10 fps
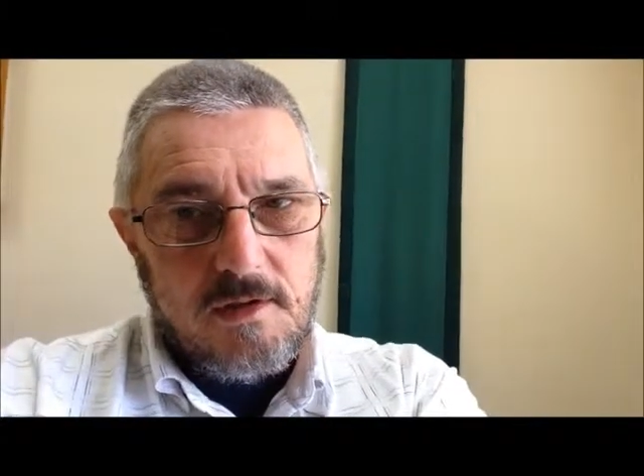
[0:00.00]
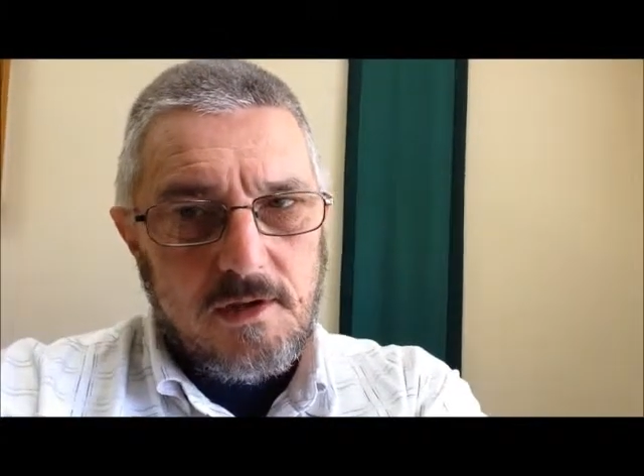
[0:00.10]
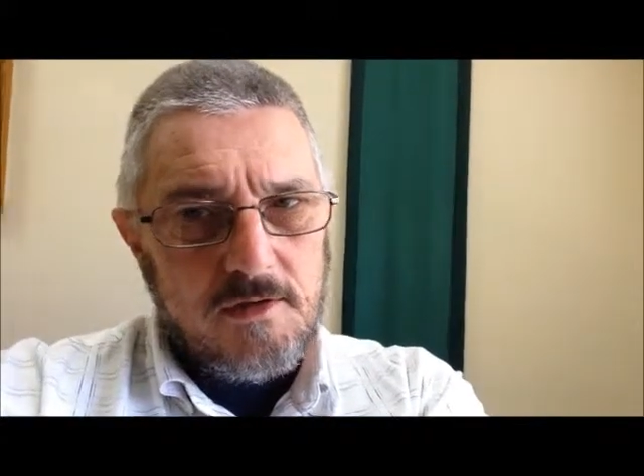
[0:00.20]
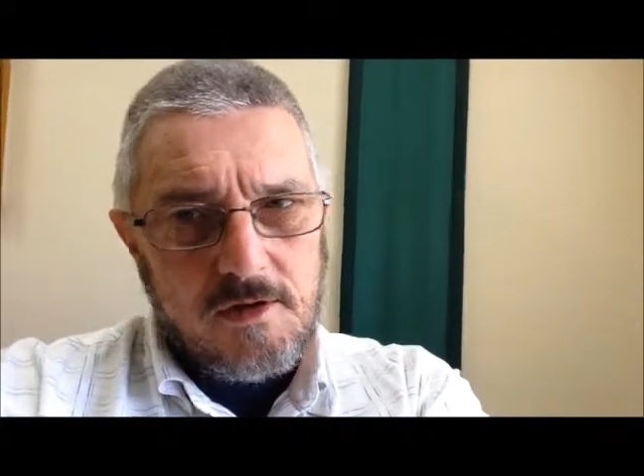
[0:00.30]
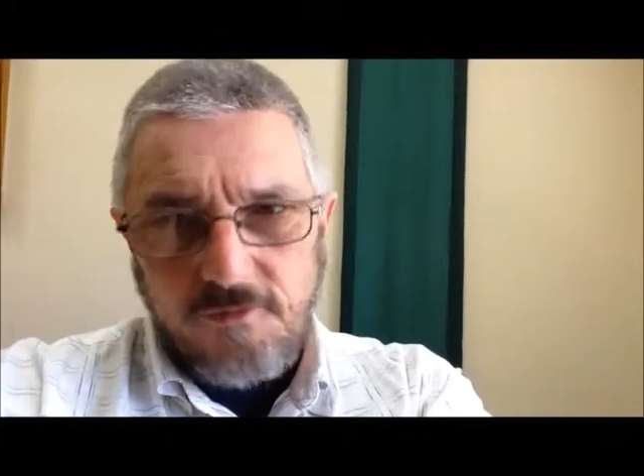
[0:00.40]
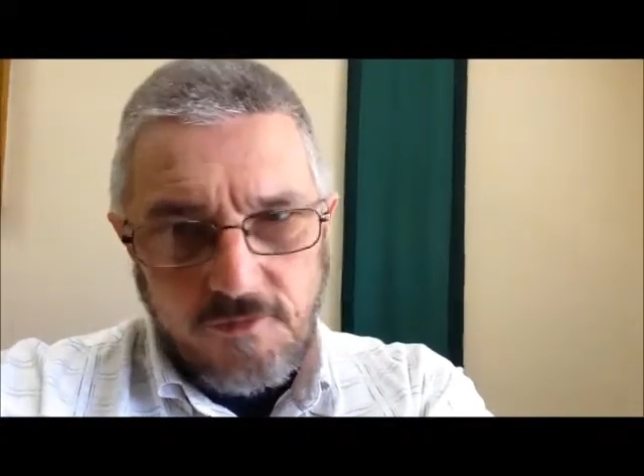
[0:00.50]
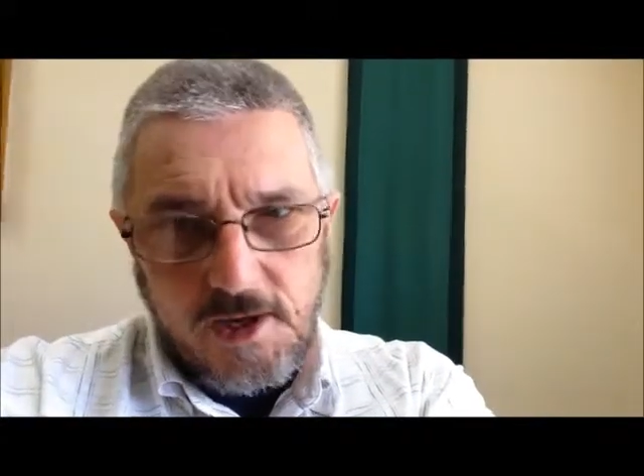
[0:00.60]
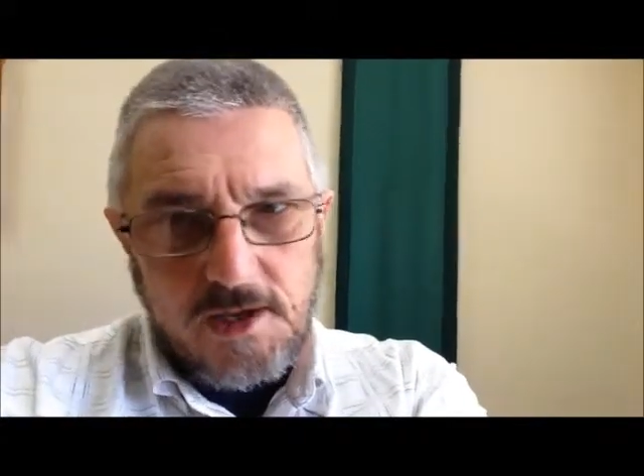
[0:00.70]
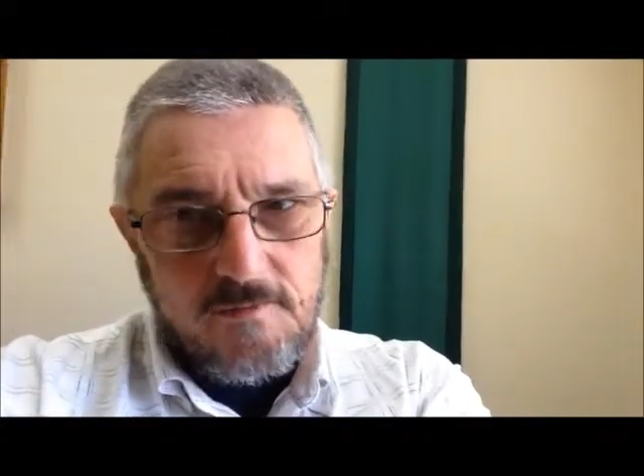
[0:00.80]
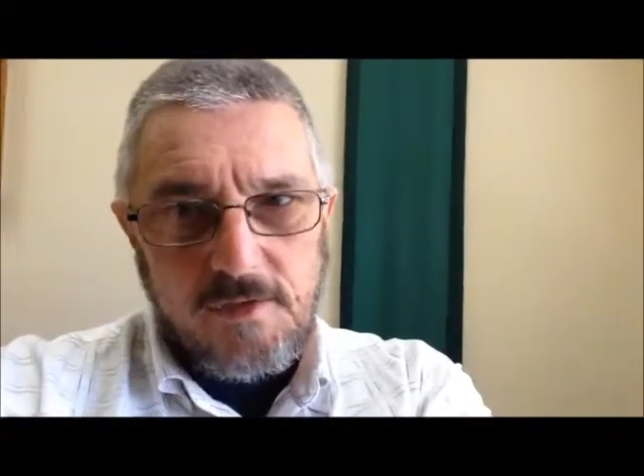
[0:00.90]
and not
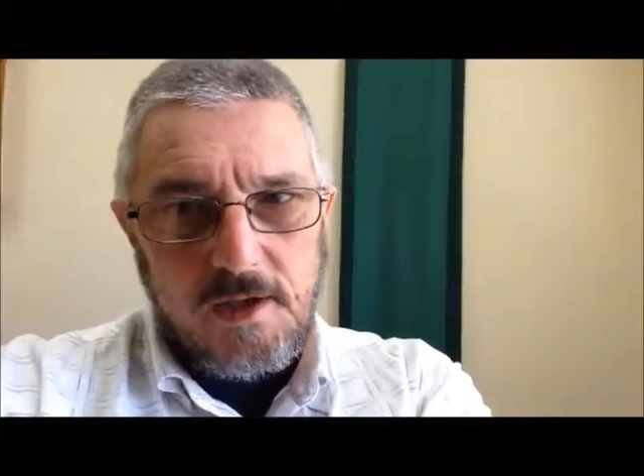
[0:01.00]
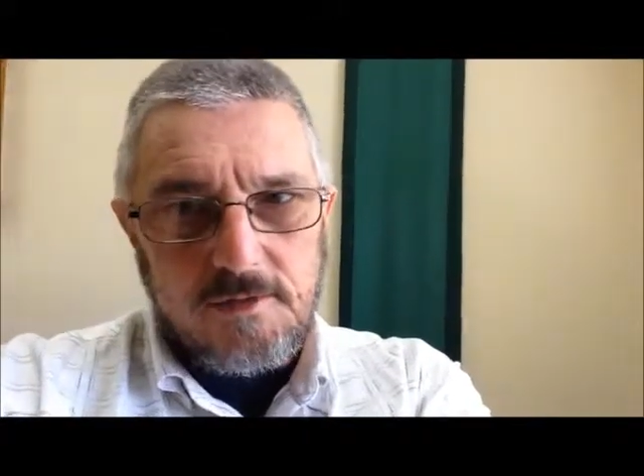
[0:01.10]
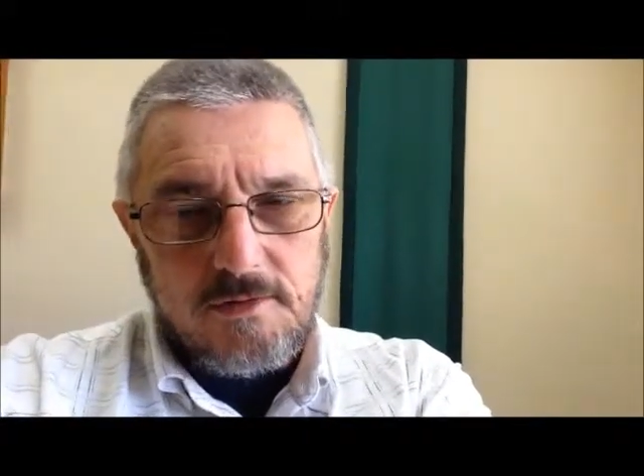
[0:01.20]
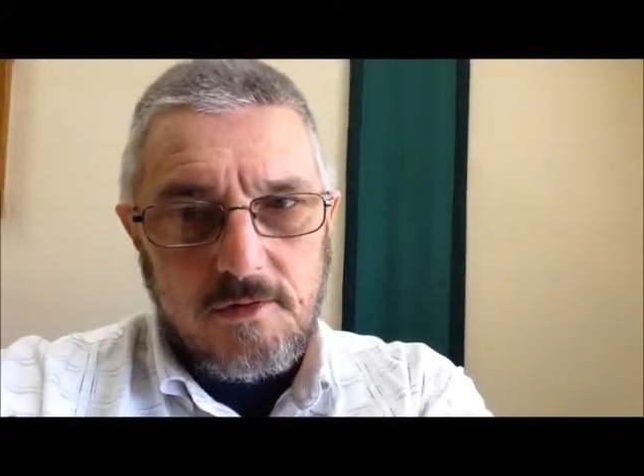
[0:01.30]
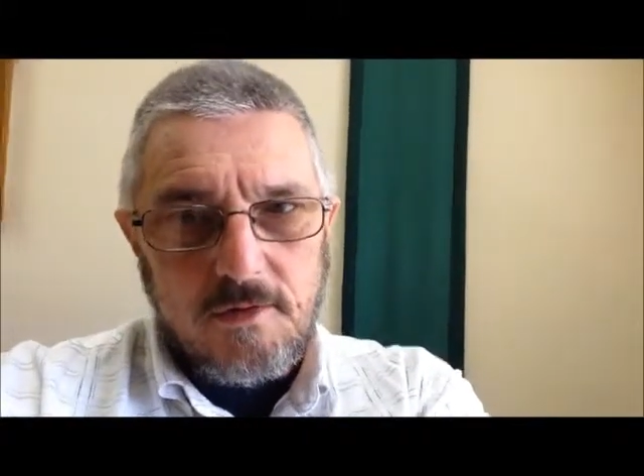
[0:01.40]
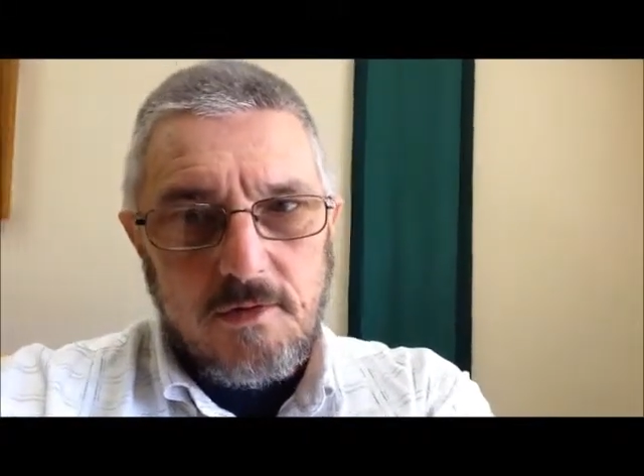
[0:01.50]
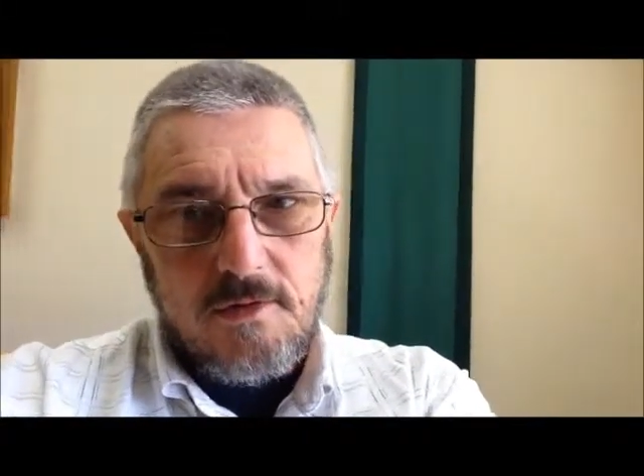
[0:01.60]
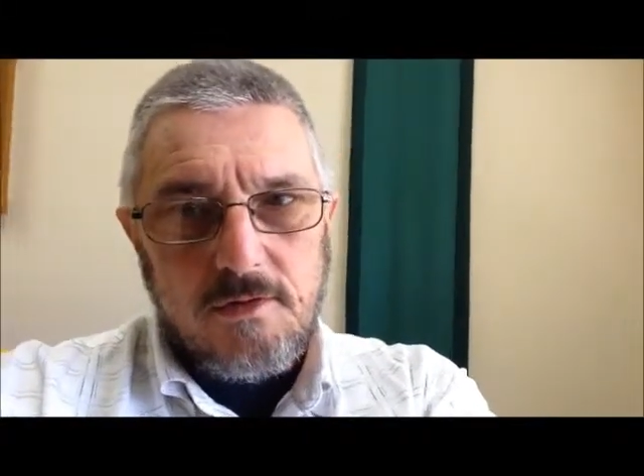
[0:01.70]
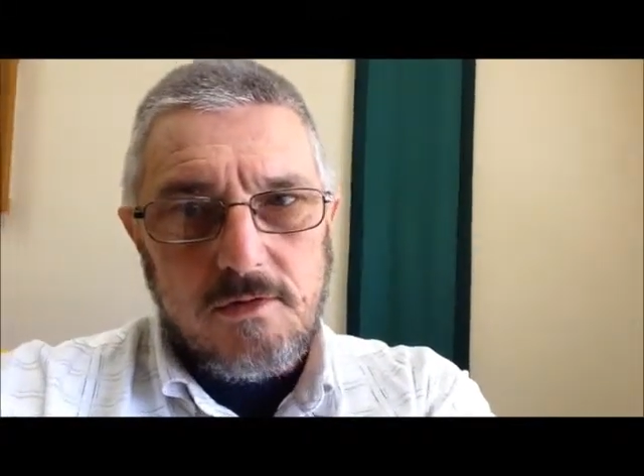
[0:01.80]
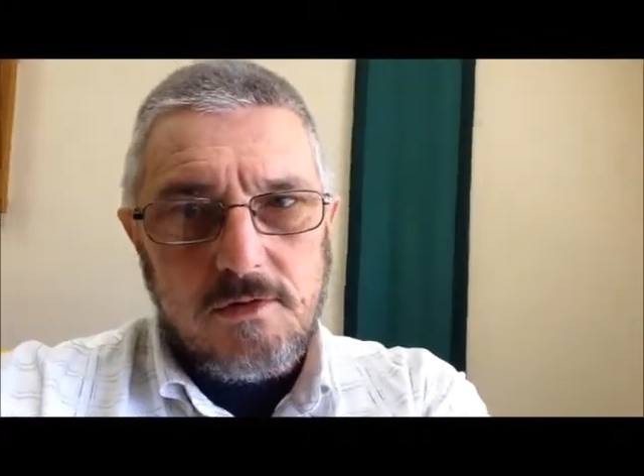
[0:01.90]
afraid of that
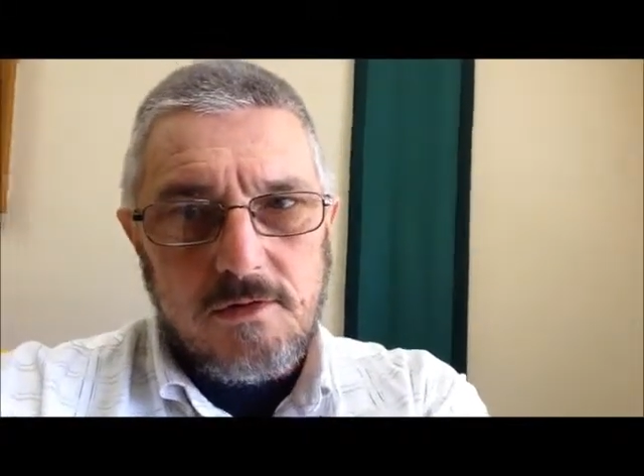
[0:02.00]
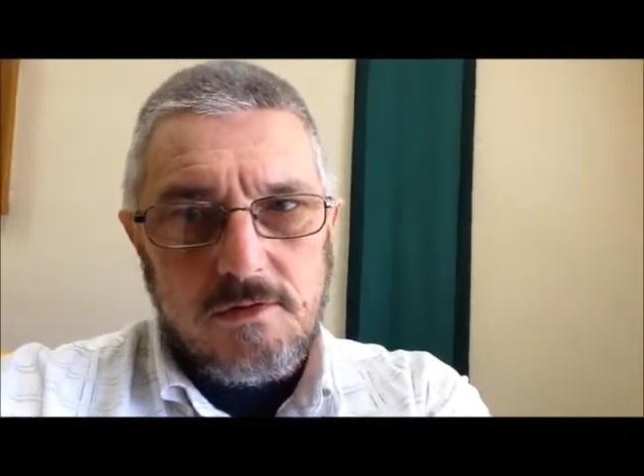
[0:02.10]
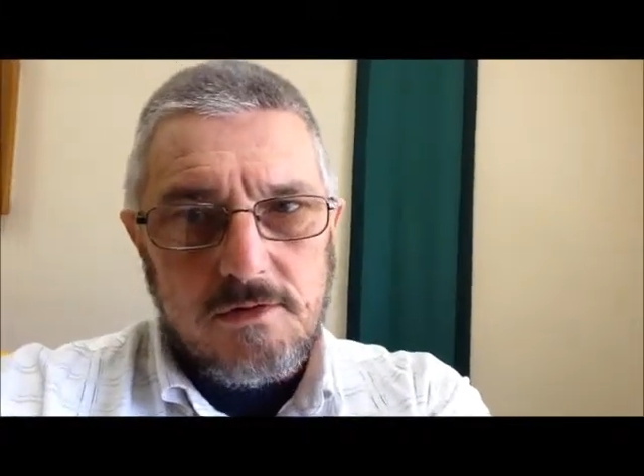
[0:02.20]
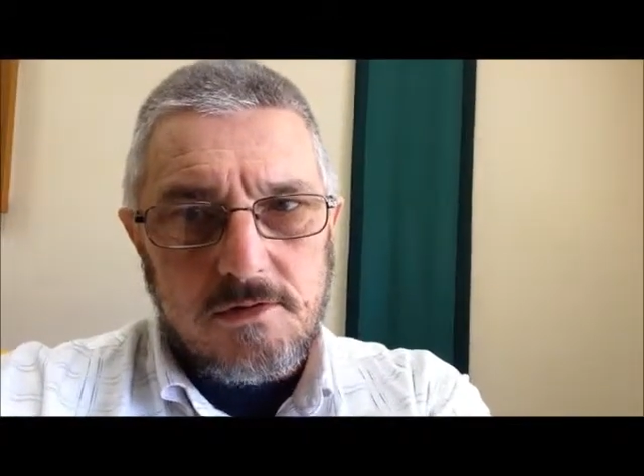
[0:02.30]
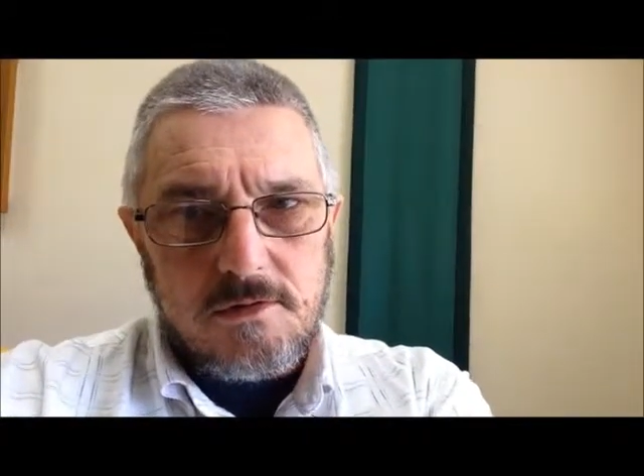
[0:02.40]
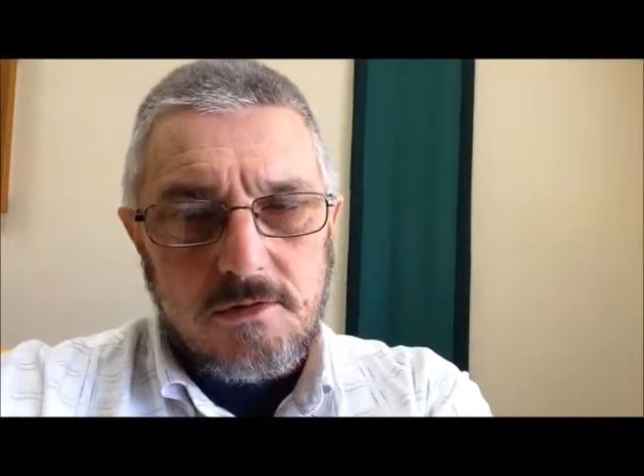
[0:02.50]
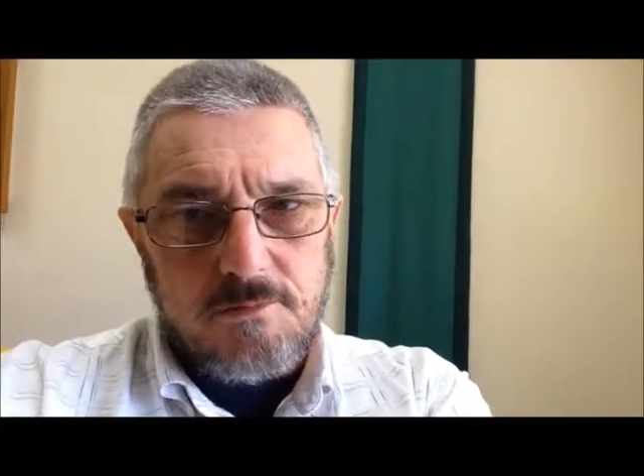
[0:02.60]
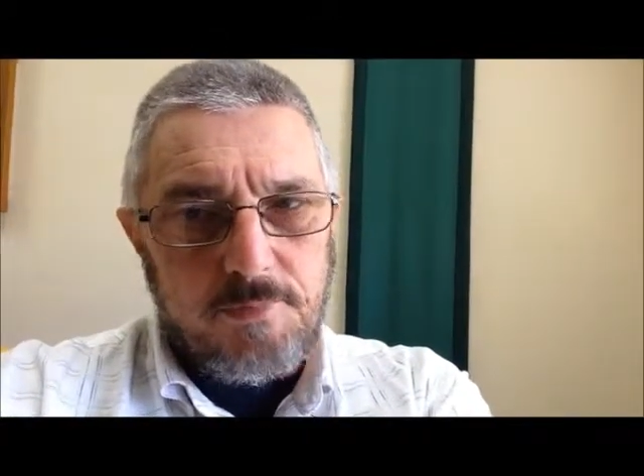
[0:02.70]
or